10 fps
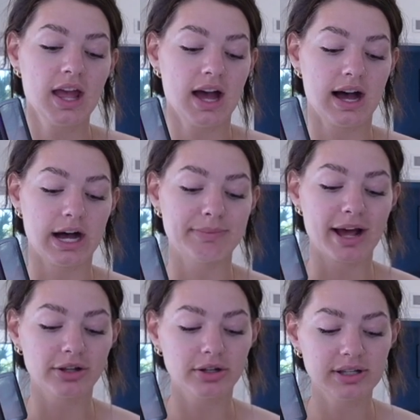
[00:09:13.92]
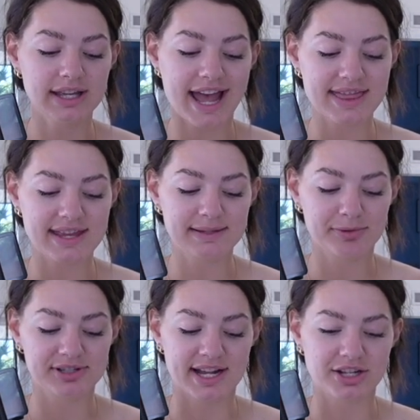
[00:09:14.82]
Now looking at these
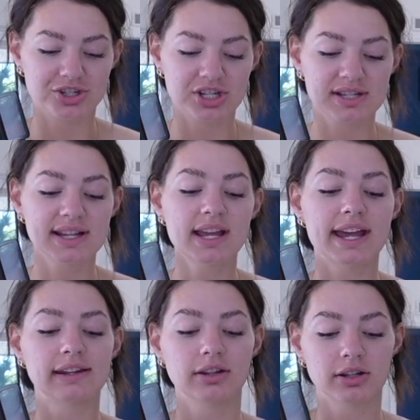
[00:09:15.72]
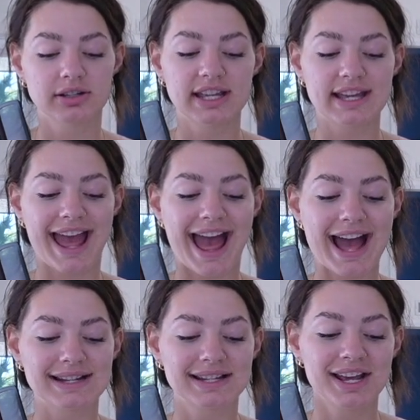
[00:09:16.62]
percentages and looking
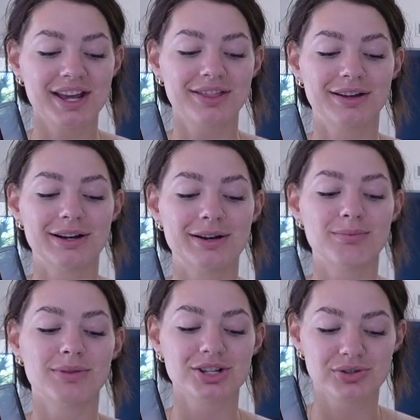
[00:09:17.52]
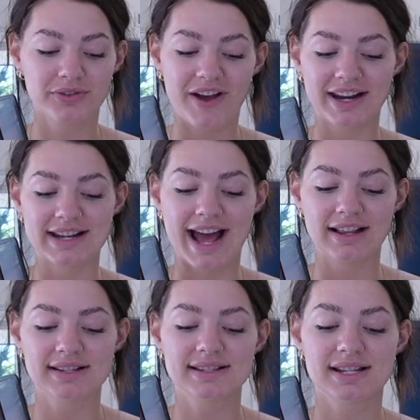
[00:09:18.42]
at the muscle fat
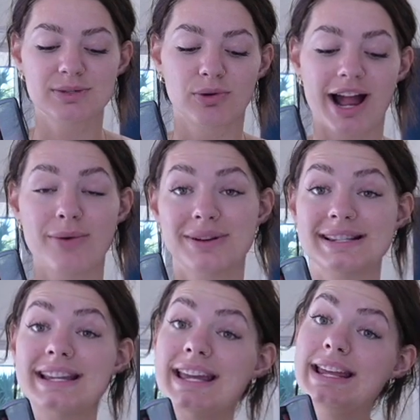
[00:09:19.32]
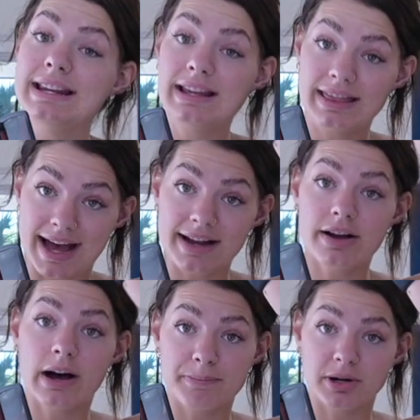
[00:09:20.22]
analysis where I was in that
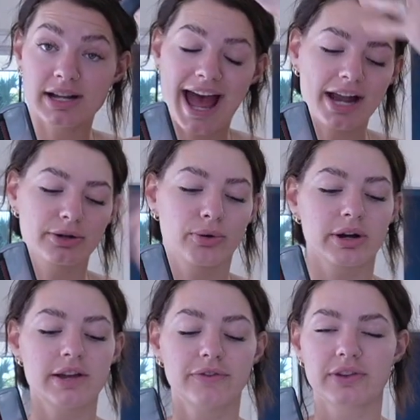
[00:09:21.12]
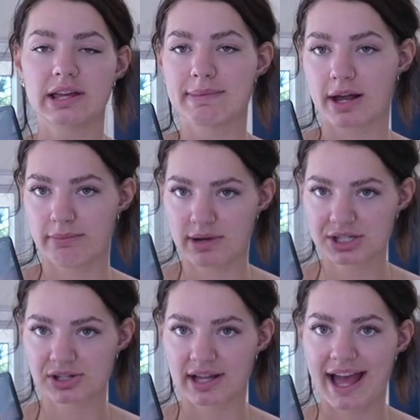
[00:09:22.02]
upper category for the amount of
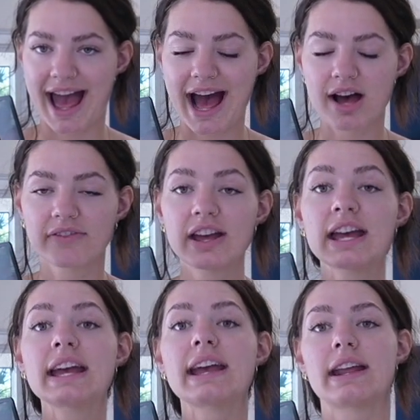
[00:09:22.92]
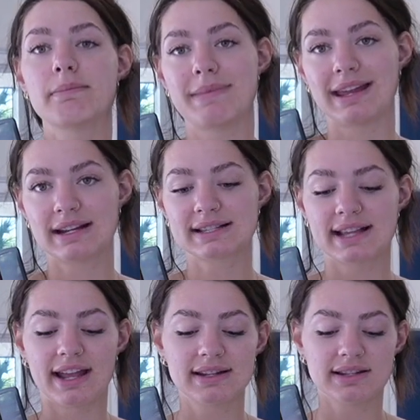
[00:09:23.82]
muscle I have, it makes
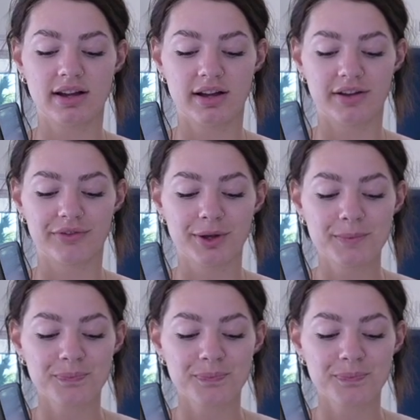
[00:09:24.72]
sense of